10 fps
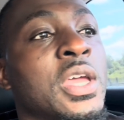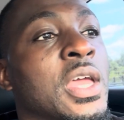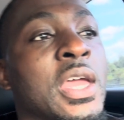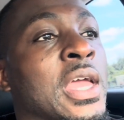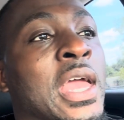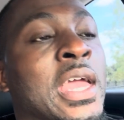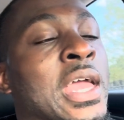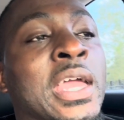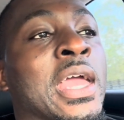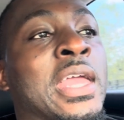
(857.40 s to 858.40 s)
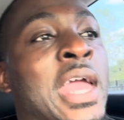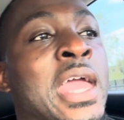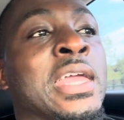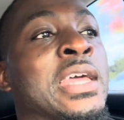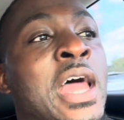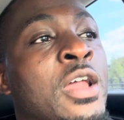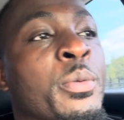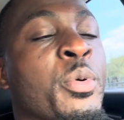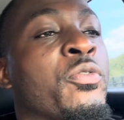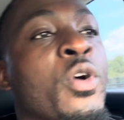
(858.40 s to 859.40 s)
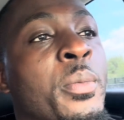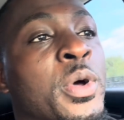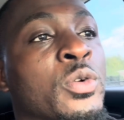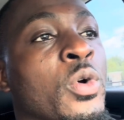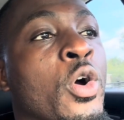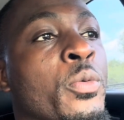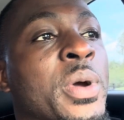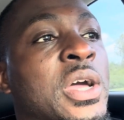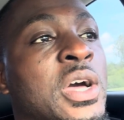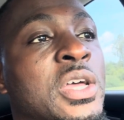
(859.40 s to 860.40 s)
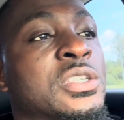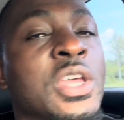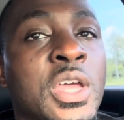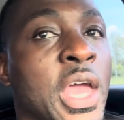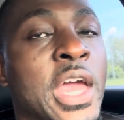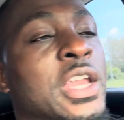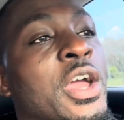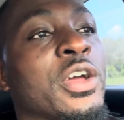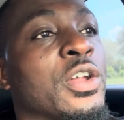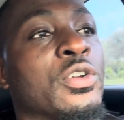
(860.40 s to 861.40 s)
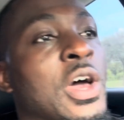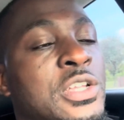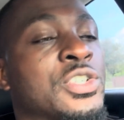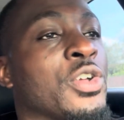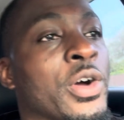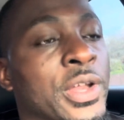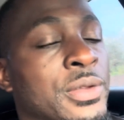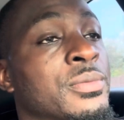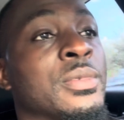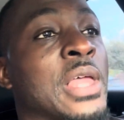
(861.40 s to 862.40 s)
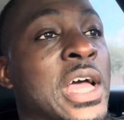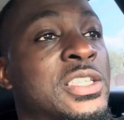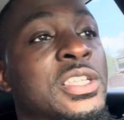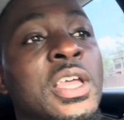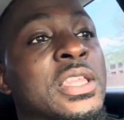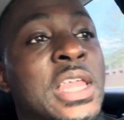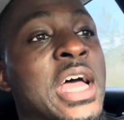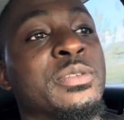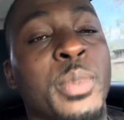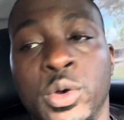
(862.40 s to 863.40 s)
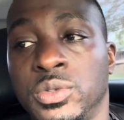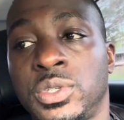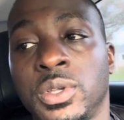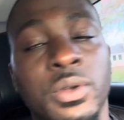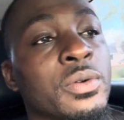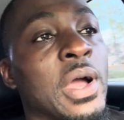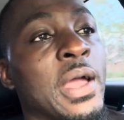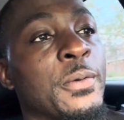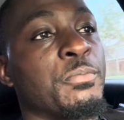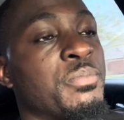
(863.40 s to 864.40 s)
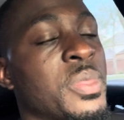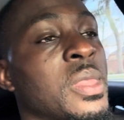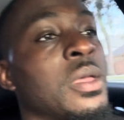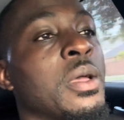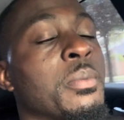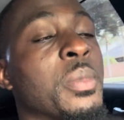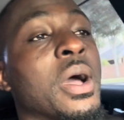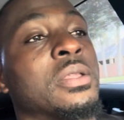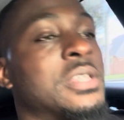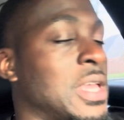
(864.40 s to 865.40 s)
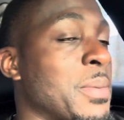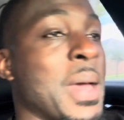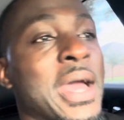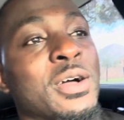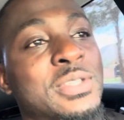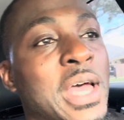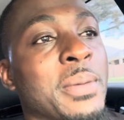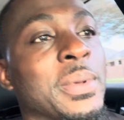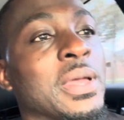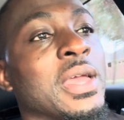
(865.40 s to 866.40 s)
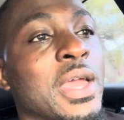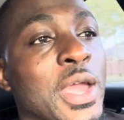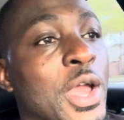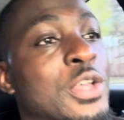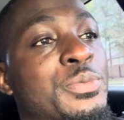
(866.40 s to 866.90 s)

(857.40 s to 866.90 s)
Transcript: It, it, it can't get out and perform on the road because Eddie Hearn don't know how to start it. That's that's Boots, right? But to get back on topic, L.